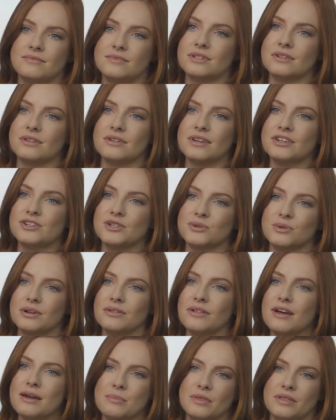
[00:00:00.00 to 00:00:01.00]
to issue a
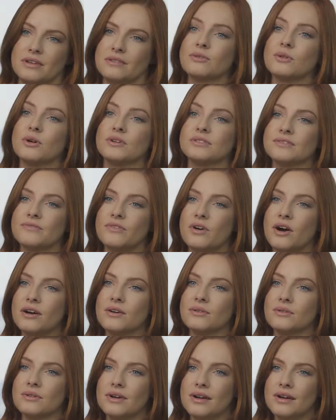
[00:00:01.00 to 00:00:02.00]
claim and then close the file.